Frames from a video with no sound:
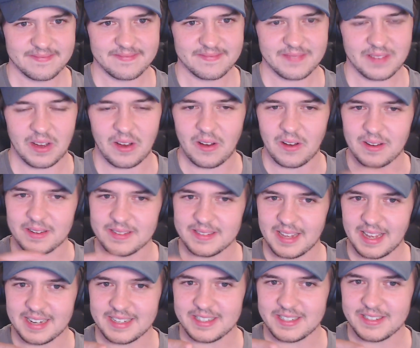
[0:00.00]
Oh,
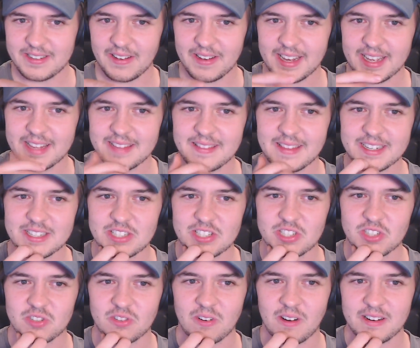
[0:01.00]
and her getting like
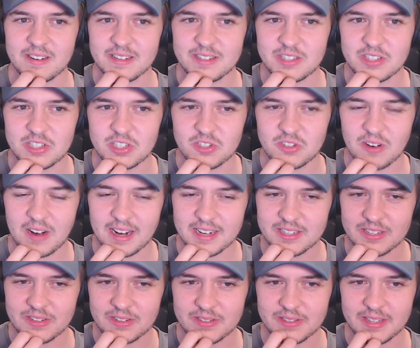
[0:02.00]

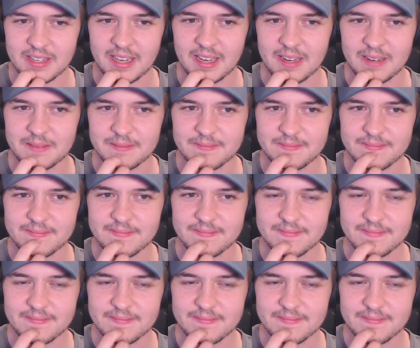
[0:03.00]
distracted on the